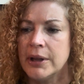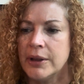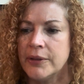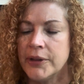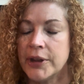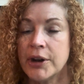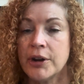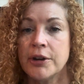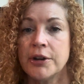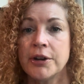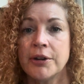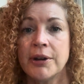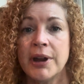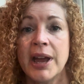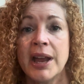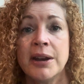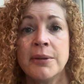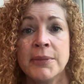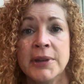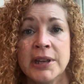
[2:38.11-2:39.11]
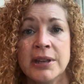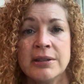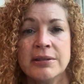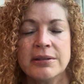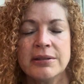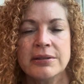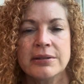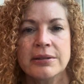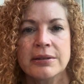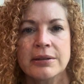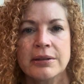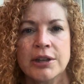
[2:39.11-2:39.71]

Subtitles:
that are your enemies?